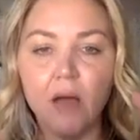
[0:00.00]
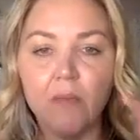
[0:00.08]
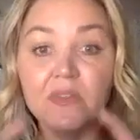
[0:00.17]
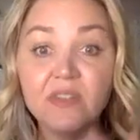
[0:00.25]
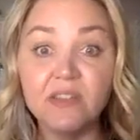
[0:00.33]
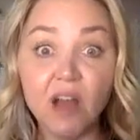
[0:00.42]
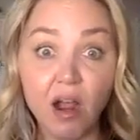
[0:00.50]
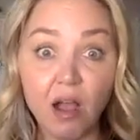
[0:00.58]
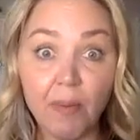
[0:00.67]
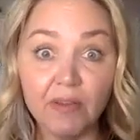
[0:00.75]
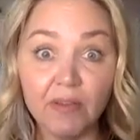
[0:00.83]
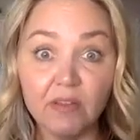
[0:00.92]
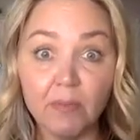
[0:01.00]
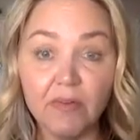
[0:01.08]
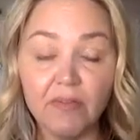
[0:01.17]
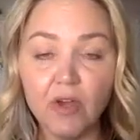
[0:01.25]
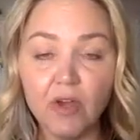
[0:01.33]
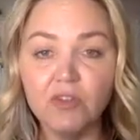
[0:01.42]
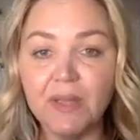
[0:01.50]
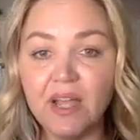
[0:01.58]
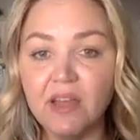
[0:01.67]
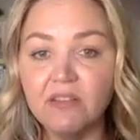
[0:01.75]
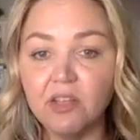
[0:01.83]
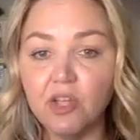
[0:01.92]
Stock up on some of those,
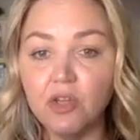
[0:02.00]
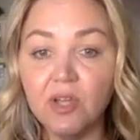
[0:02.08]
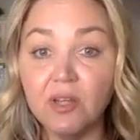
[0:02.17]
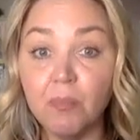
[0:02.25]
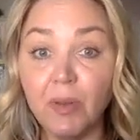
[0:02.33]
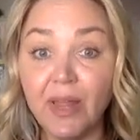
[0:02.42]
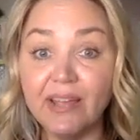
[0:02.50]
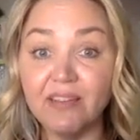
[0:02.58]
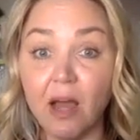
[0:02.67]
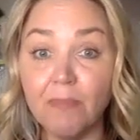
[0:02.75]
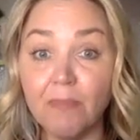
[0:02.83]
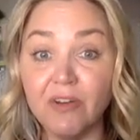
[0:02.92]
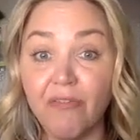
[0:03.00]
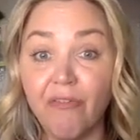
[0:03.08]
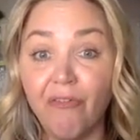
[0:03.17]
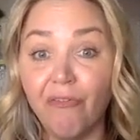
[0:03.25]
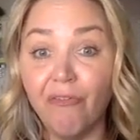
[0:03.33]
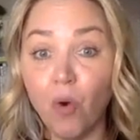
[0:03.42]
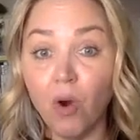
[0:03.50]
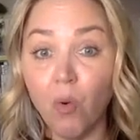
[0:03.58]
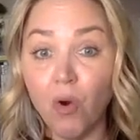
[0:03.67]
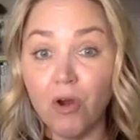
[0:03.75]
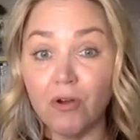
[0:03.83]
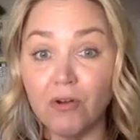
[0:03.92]
because you can place up to 4
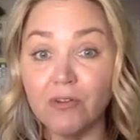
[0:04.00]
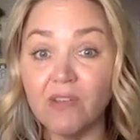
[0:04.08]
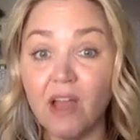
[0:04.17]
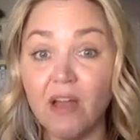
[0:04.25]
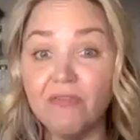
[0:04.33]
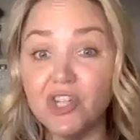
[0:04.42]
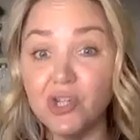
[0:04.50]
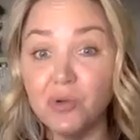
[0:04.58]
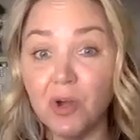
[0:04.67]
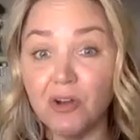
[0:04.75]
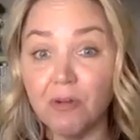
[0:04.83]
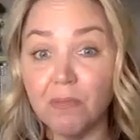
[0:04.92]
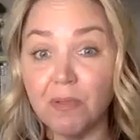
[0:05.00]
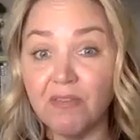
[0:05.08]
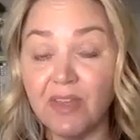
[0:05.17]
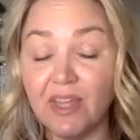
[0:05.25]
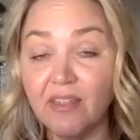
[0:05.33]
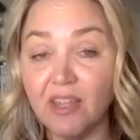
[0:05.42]
orders of 200 PV.